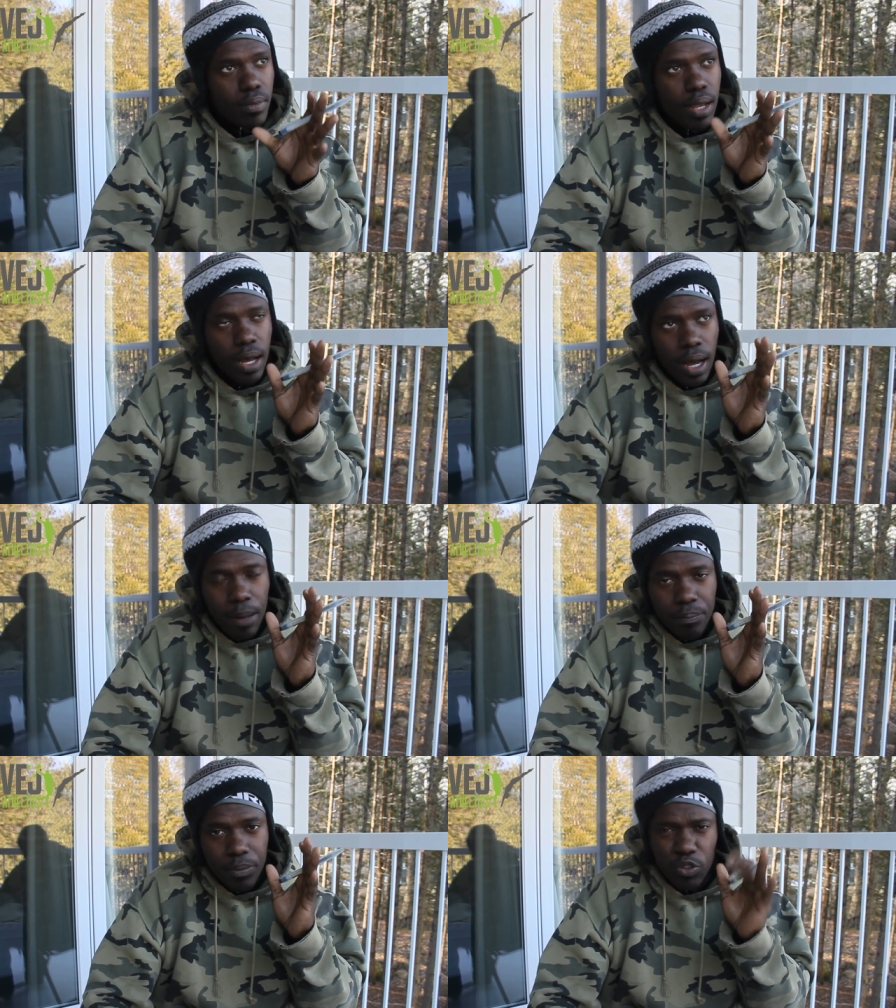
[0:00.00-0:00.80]

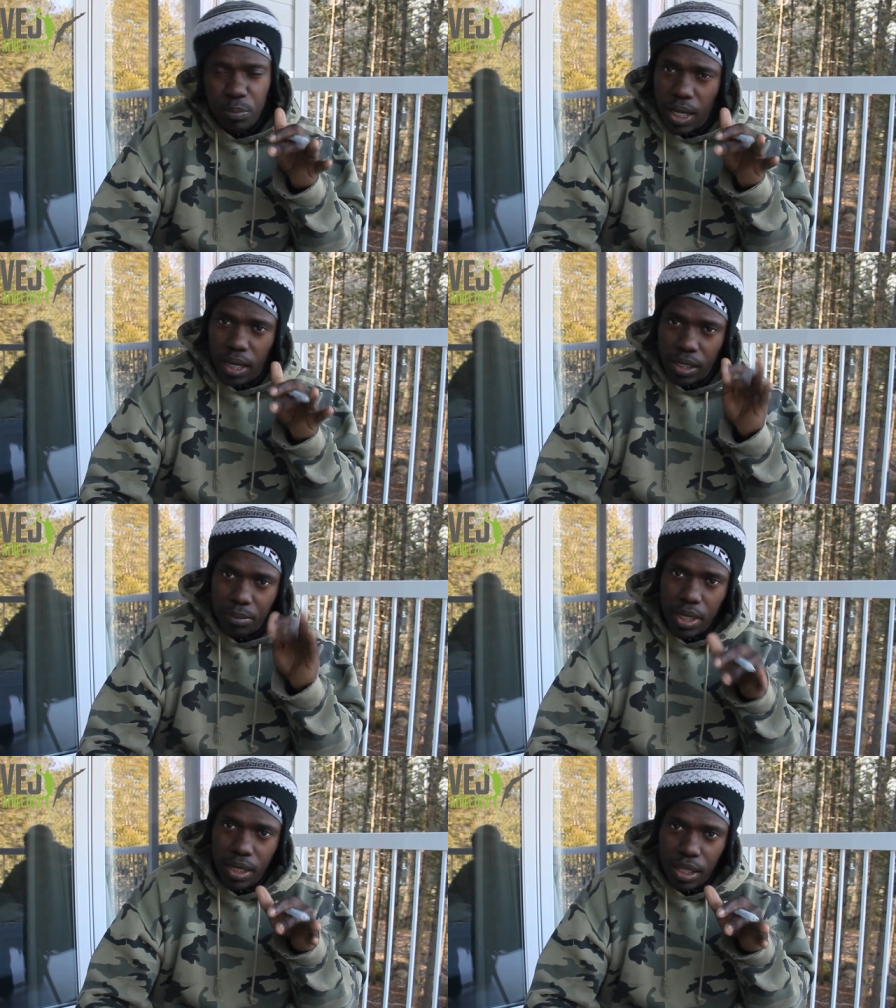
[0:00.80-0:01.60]
this Bianca
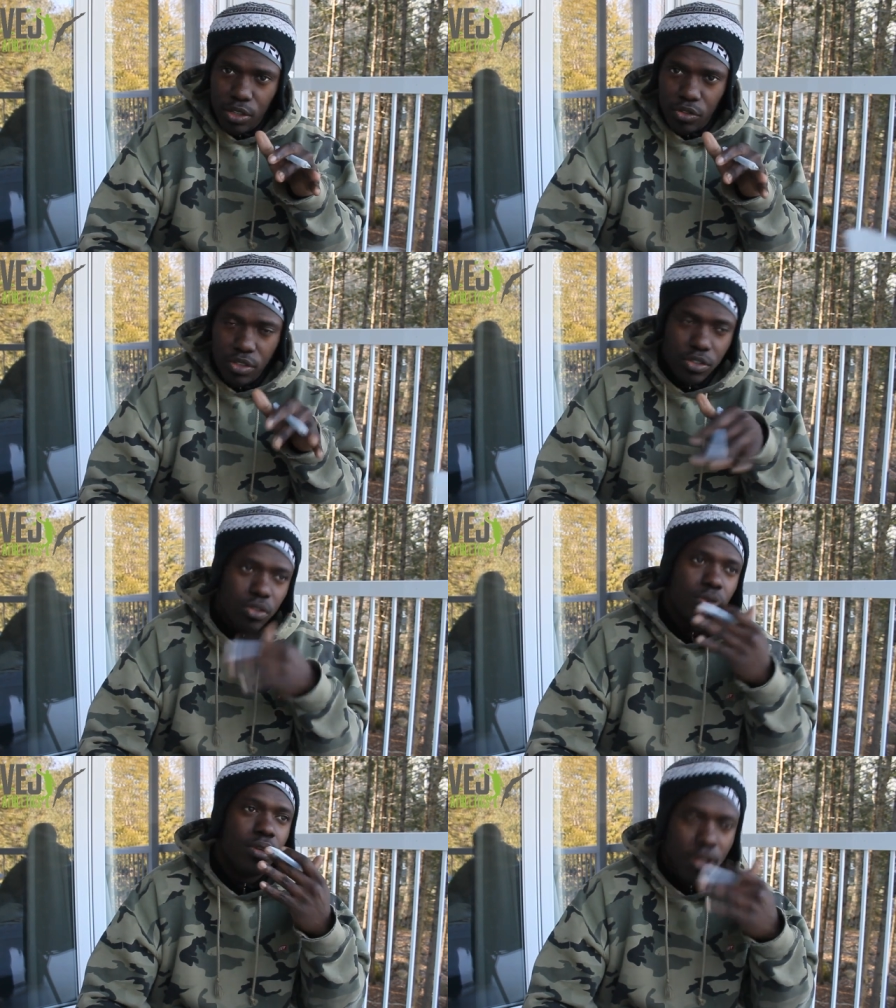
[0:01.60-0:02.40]

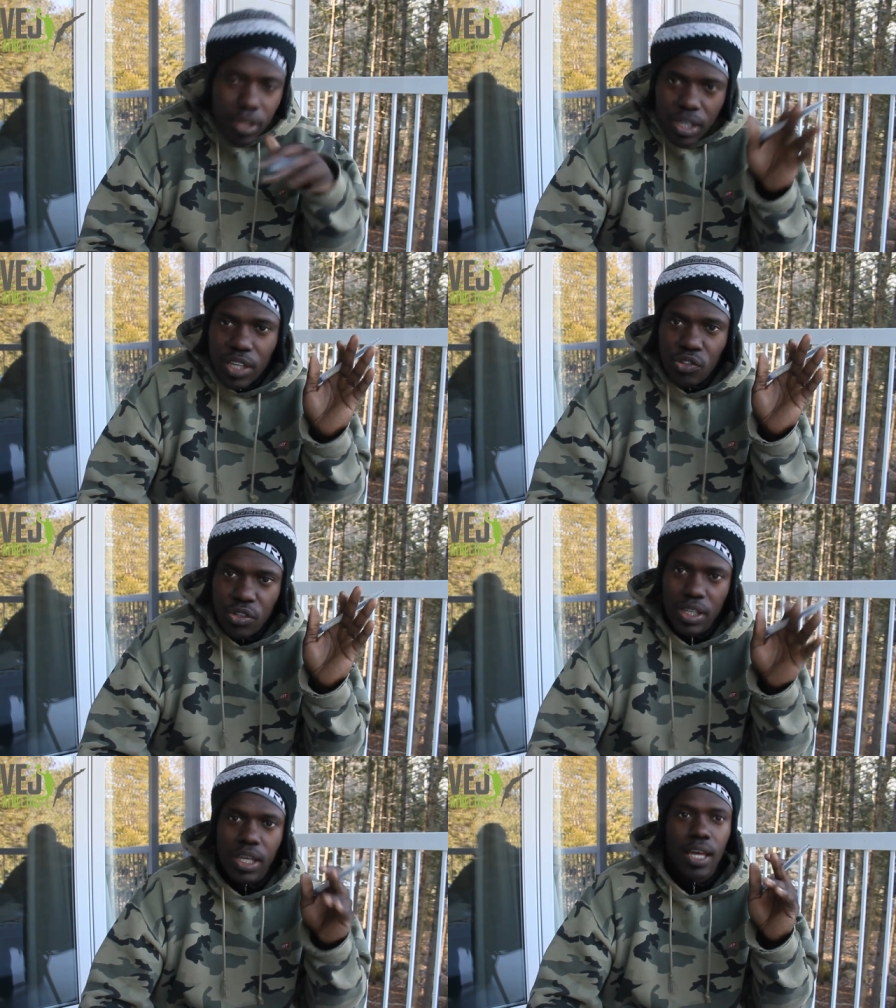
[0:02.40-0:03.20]
Andreescu
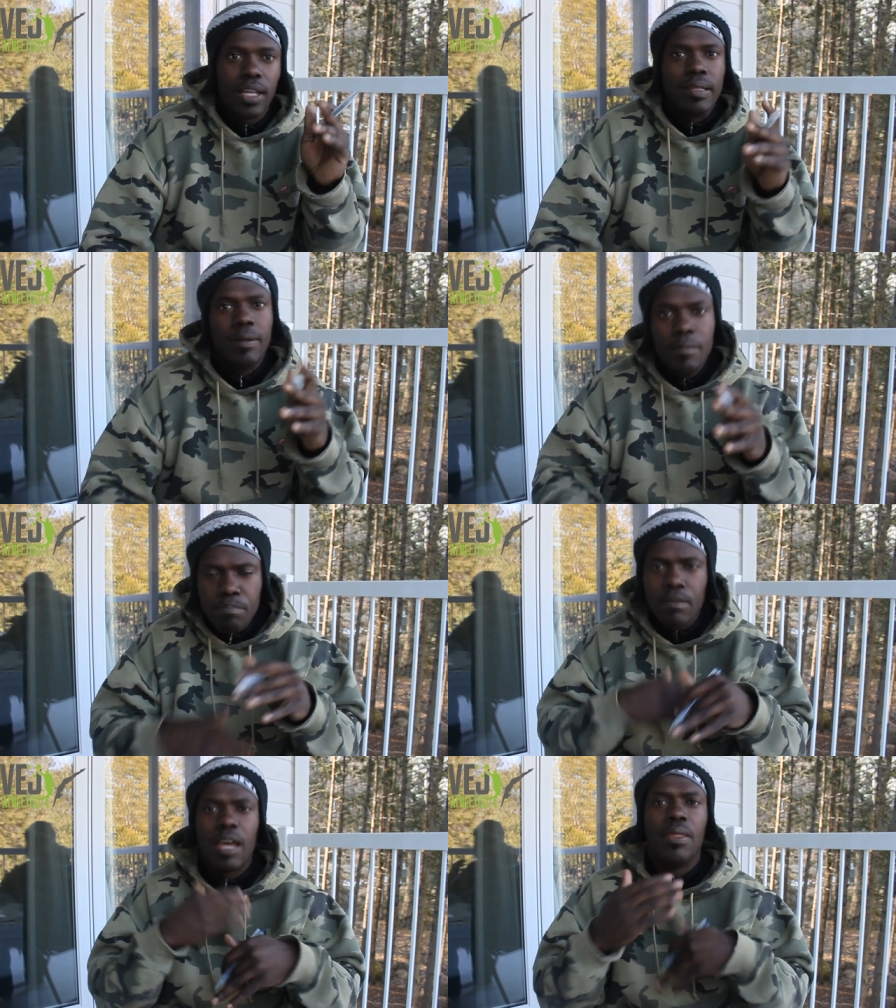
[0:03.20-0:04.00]
injured again,
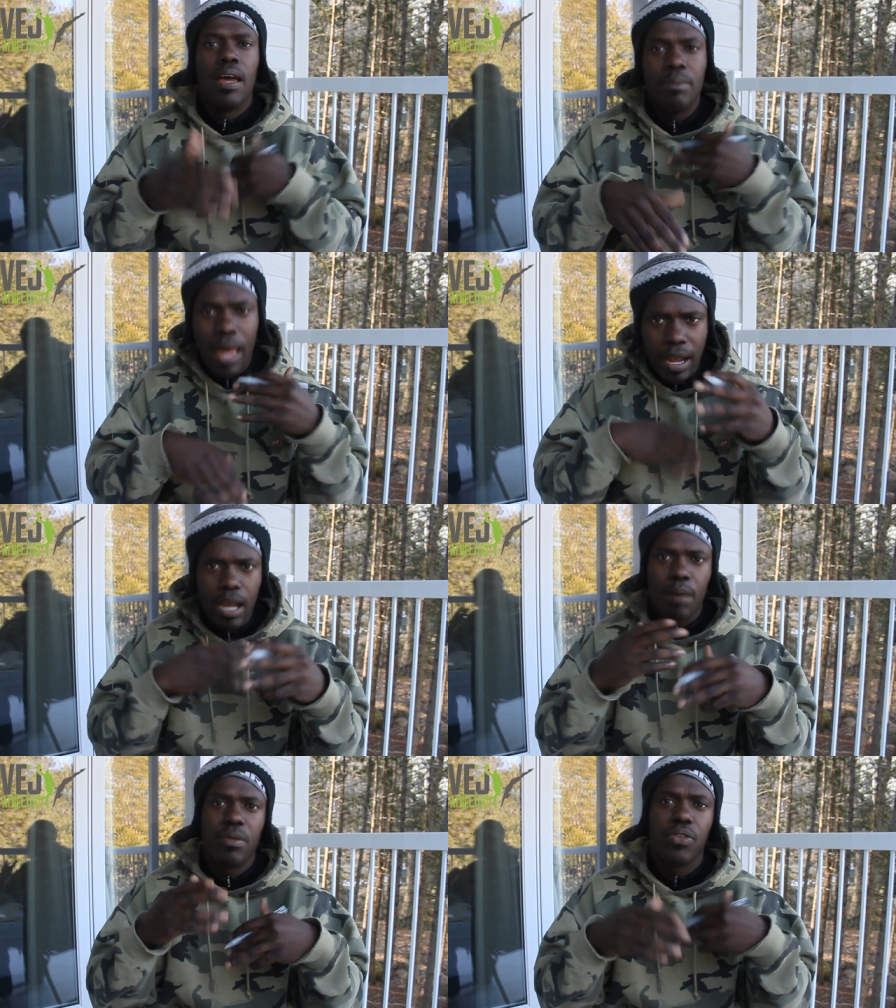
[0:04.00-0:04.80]
and that
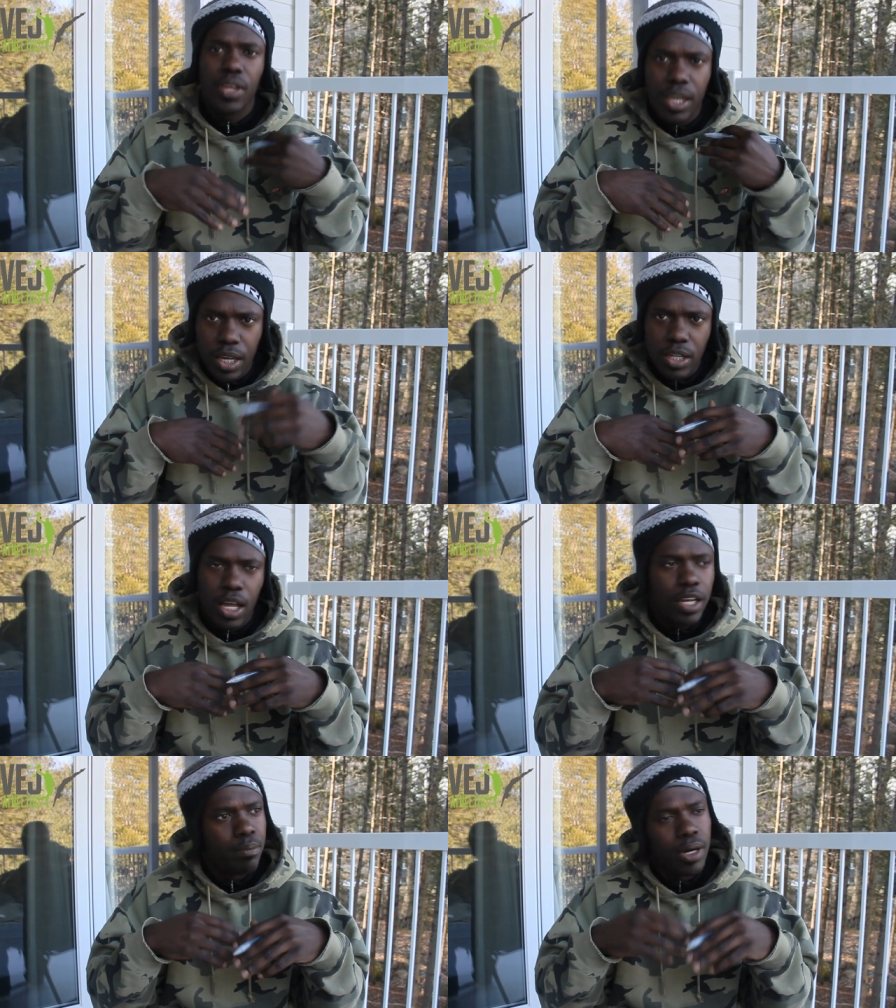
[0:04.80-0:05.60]
got me thinking a
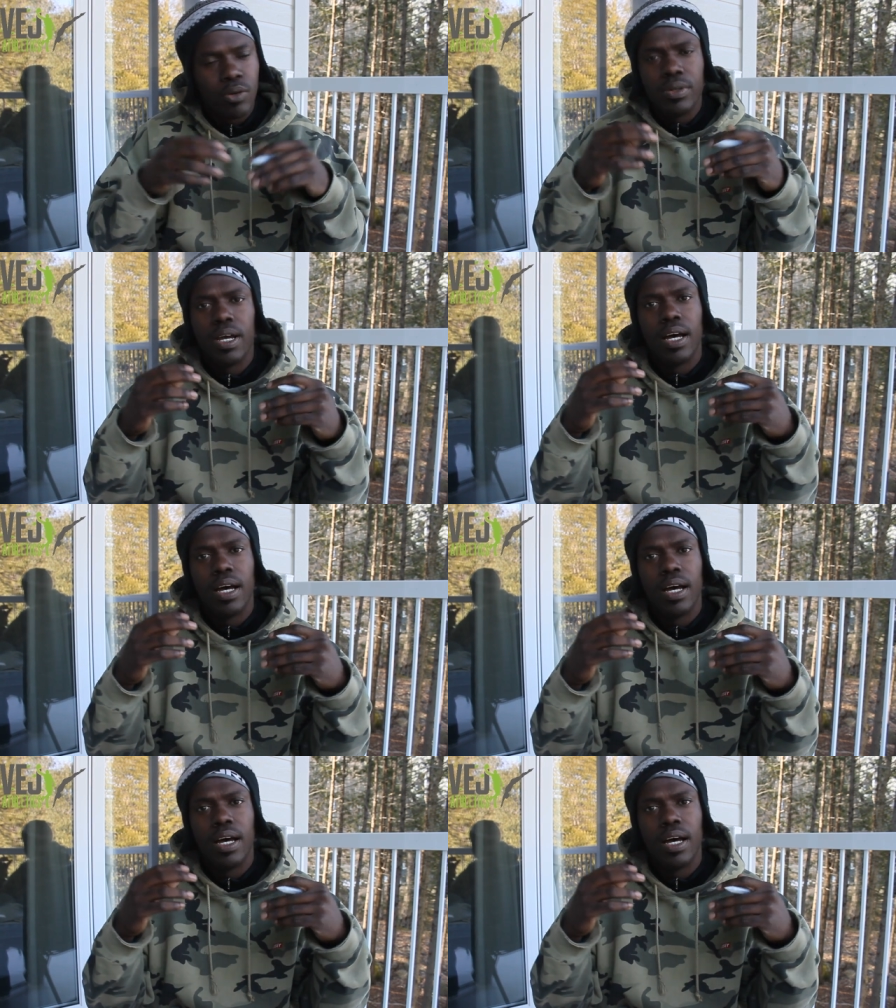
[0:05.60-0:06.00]
lot about